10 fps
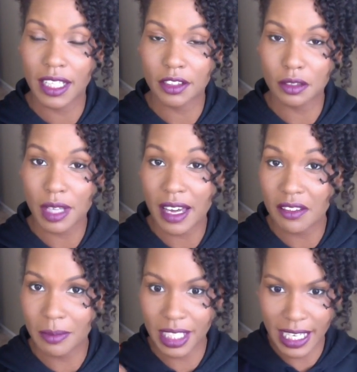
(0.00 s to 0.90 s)
I do
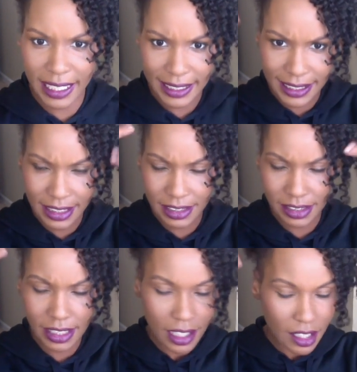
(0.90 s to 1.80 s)
have many
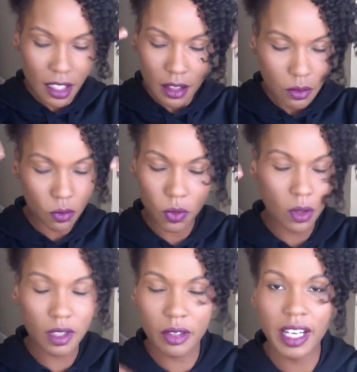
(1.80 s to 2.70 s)
ideas rolling